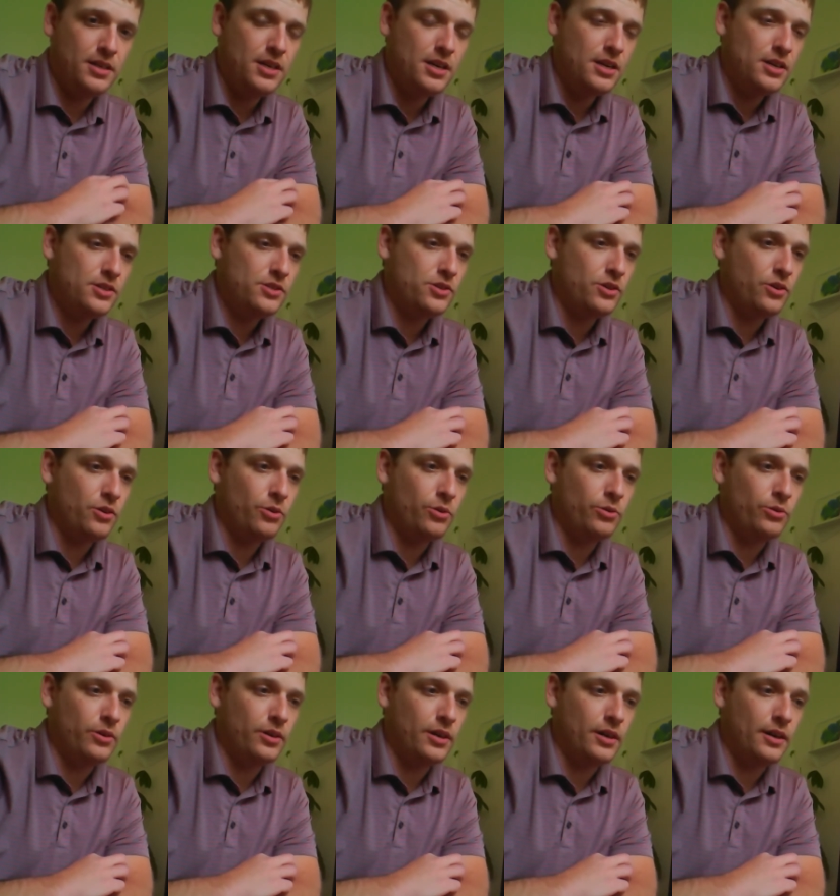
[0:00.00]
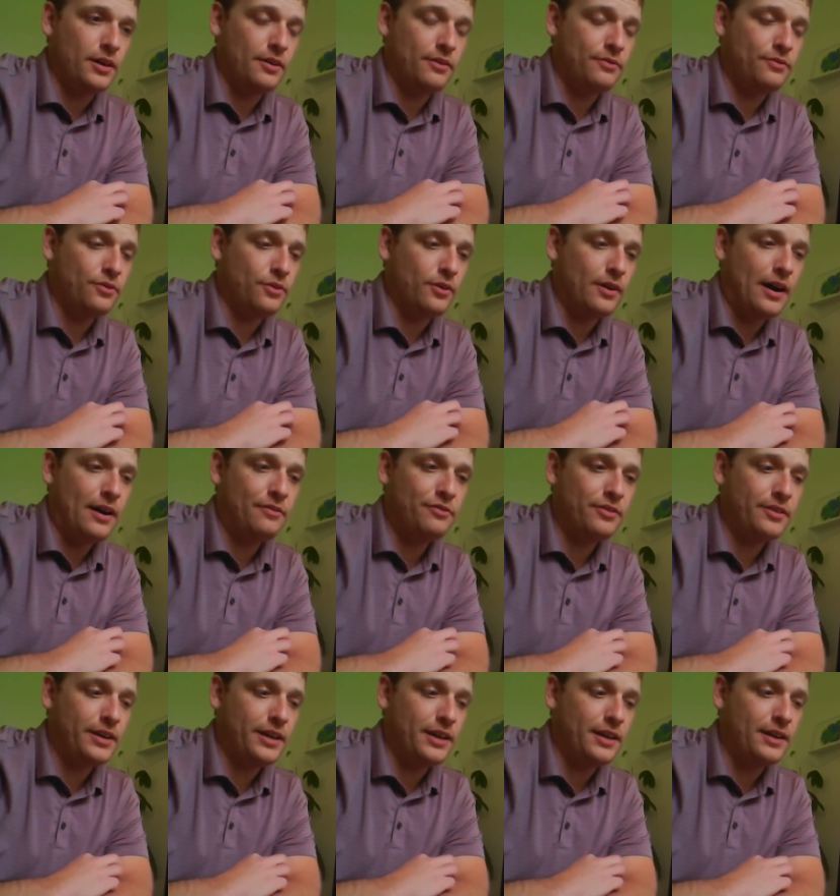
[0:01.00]
So for
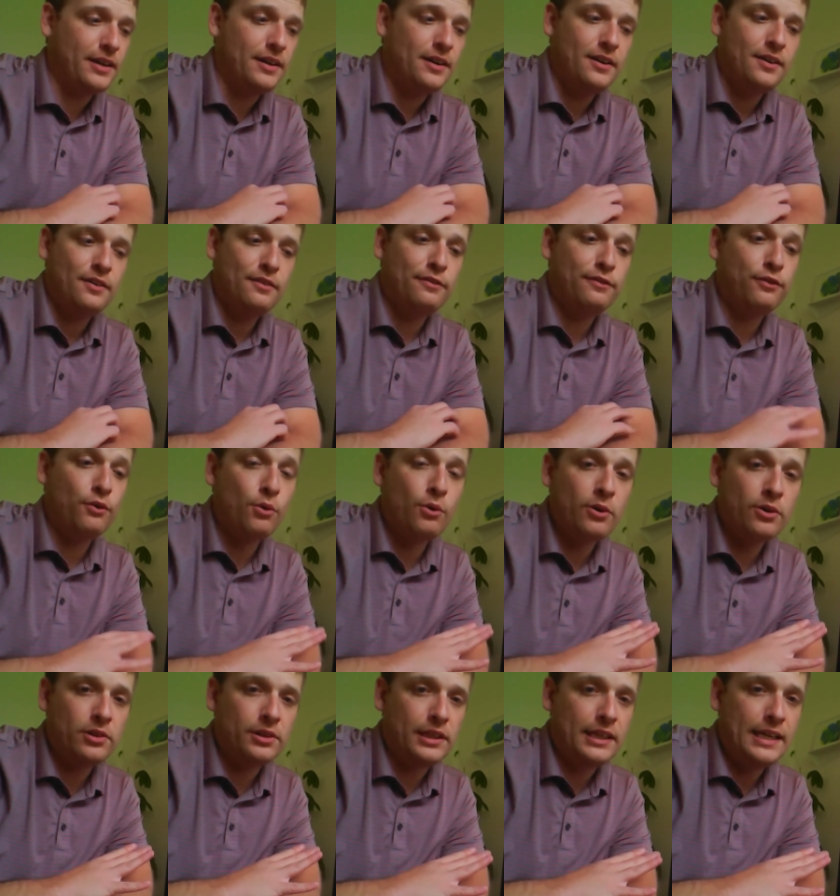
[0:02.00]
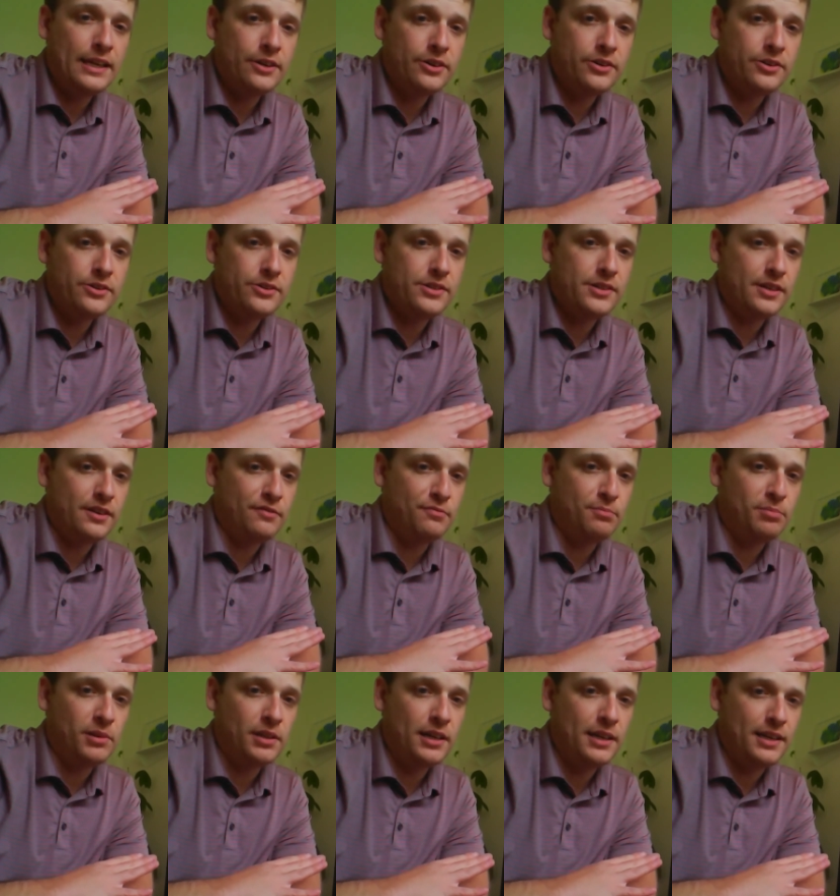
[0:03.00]
every 4 liters of
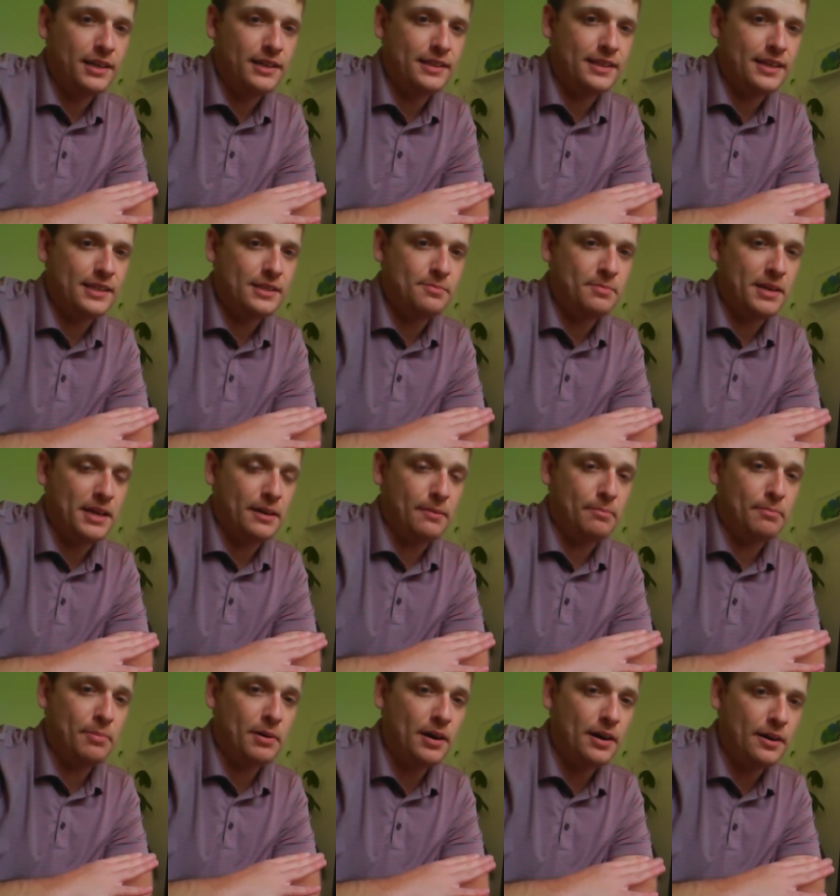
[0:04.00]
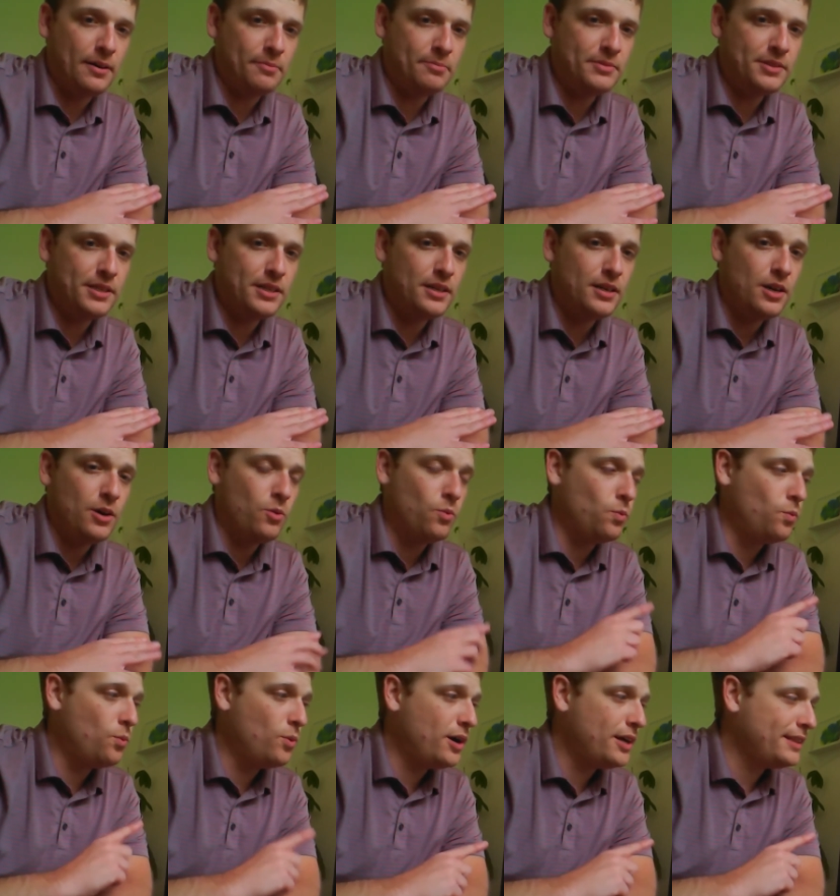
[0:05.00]
blood that's being pumped,
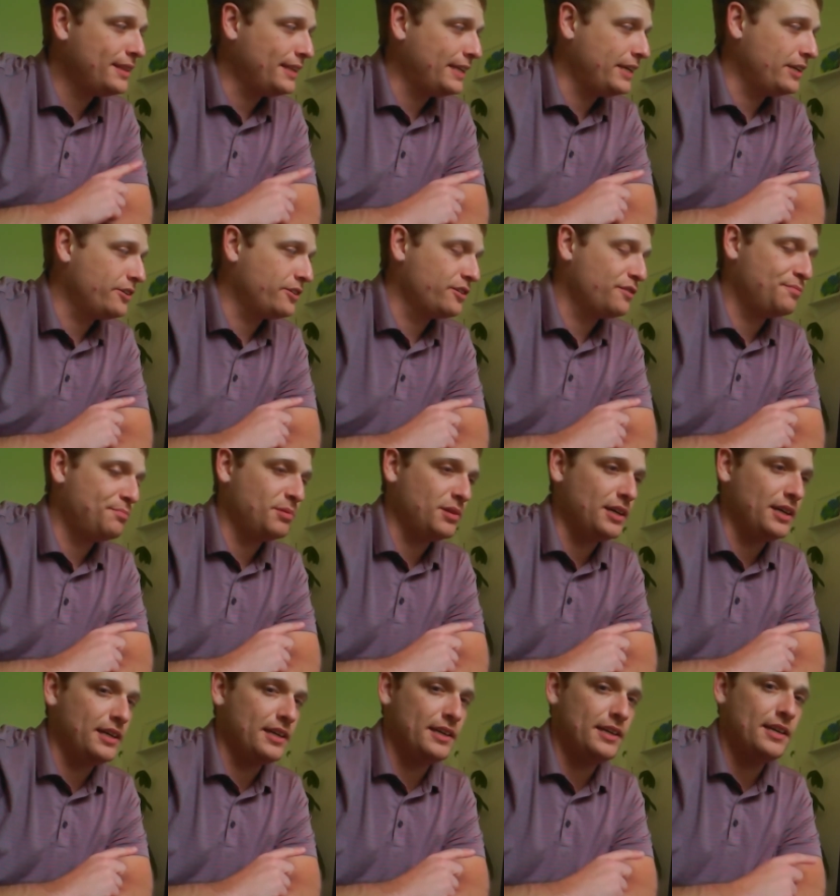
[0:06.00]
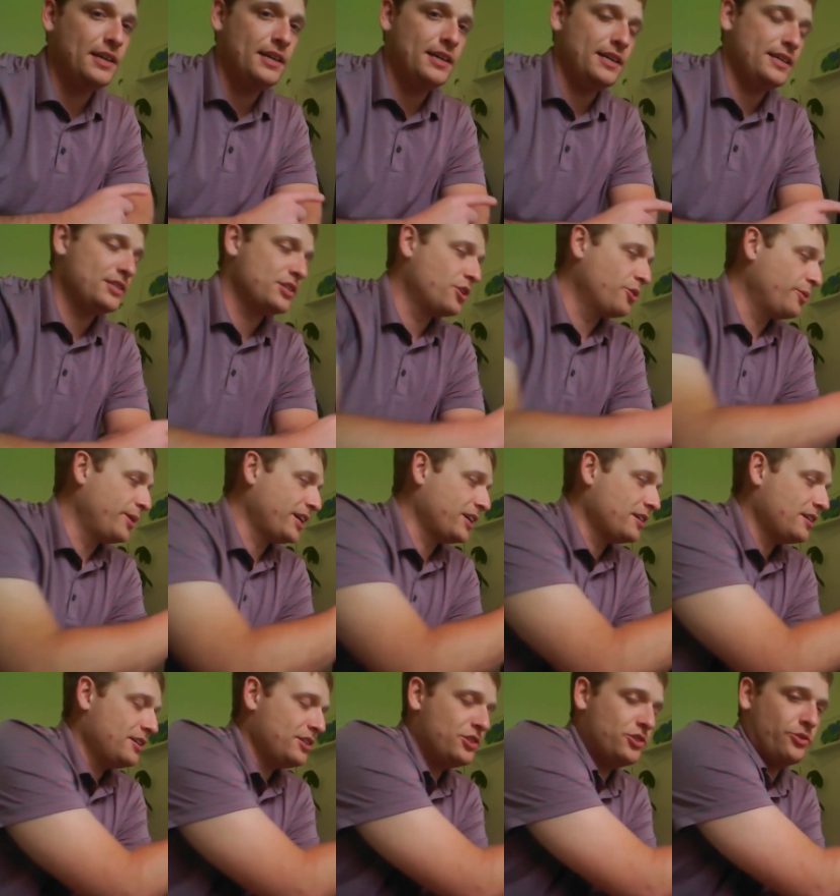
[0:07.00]
1 liter of blood is going
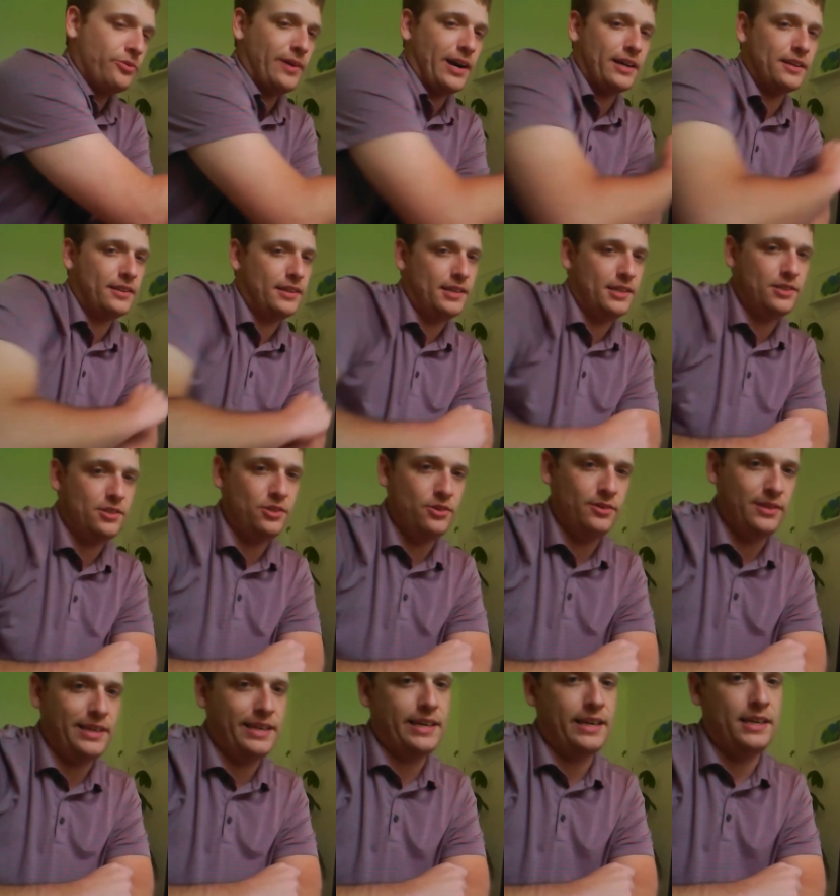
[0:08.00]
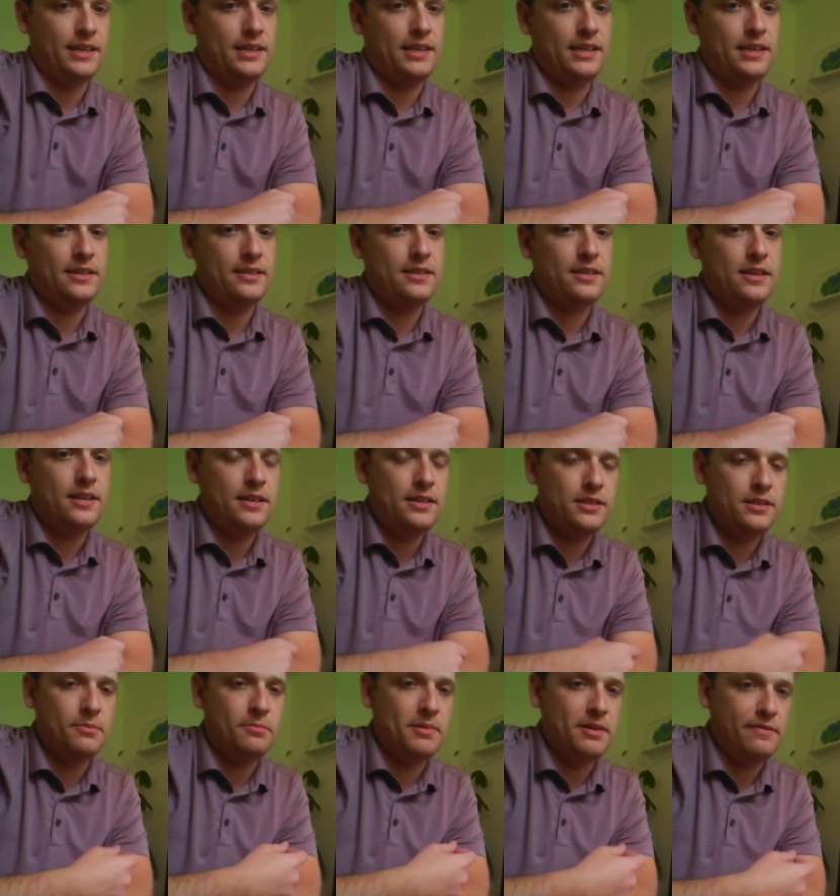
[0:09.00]
directly to the kidneys
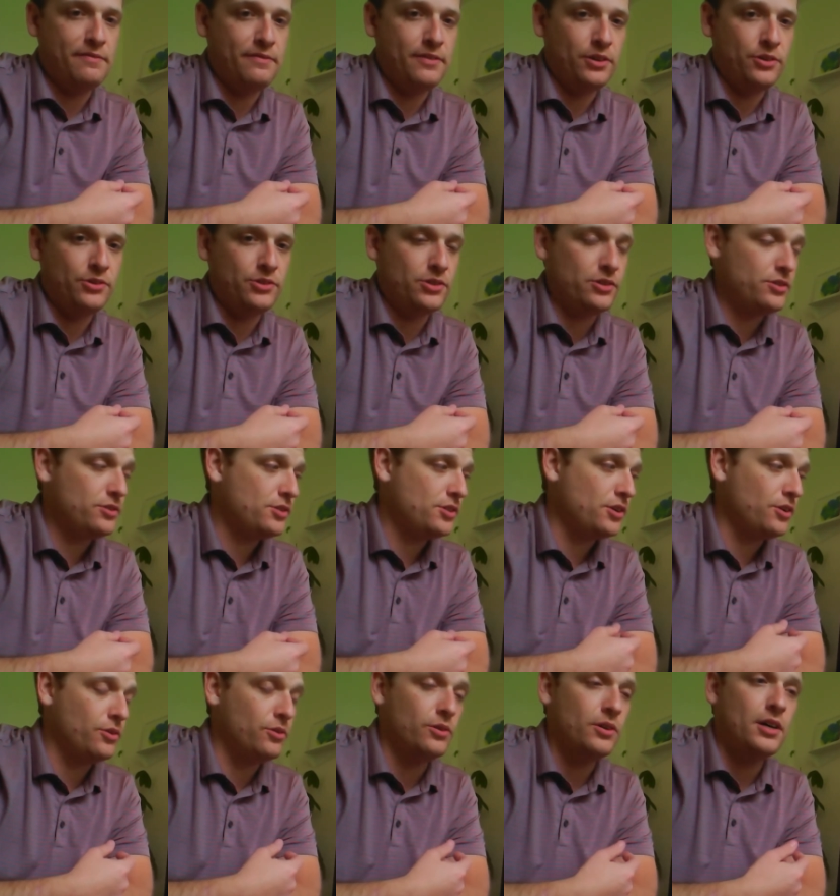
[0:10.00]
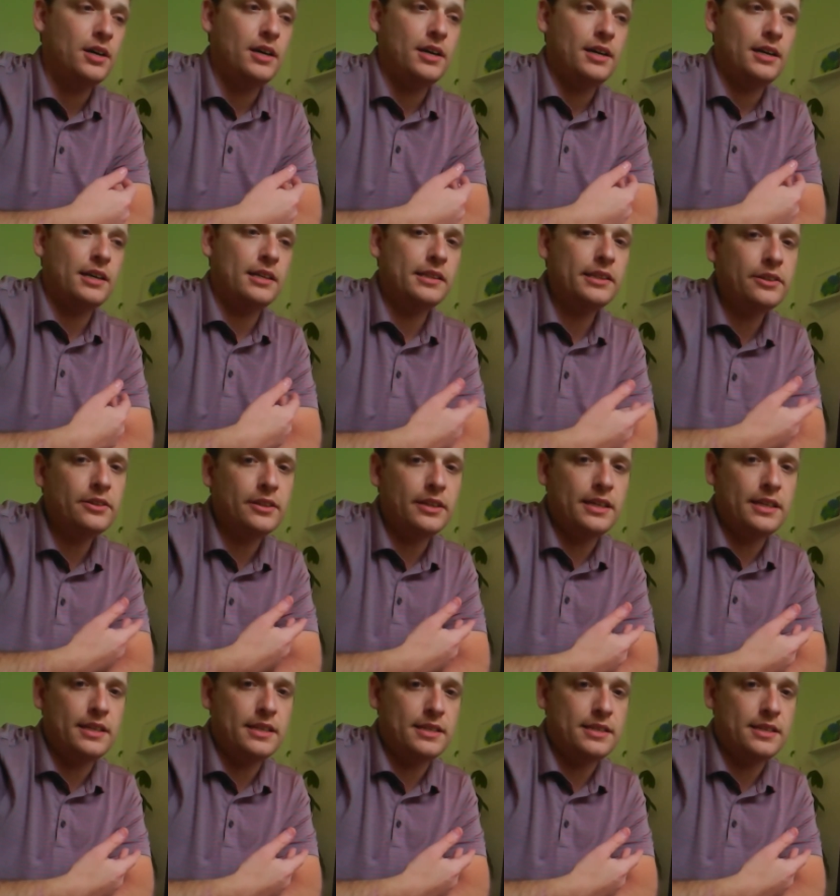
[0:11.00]
to be filtered. So clearly
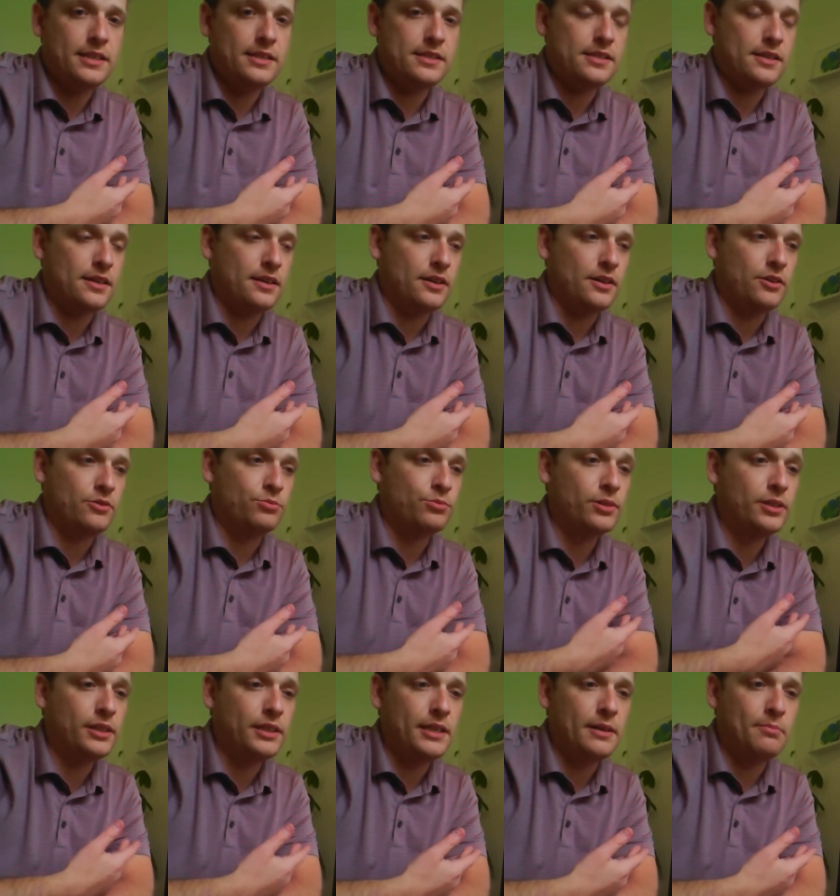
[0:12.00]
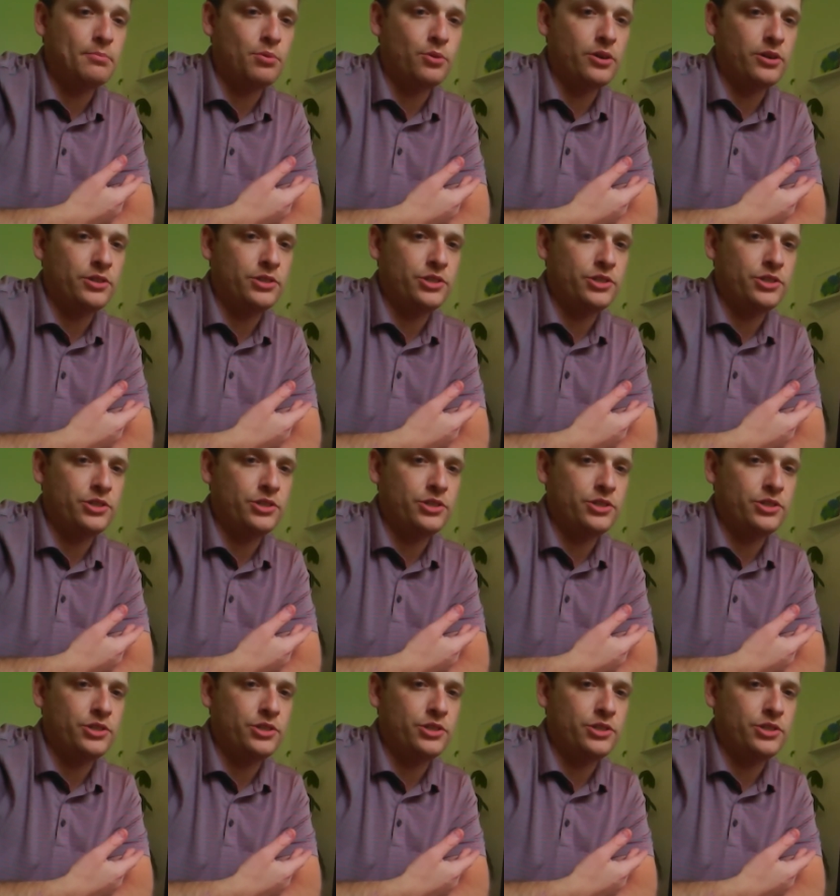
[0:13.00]
this is a really important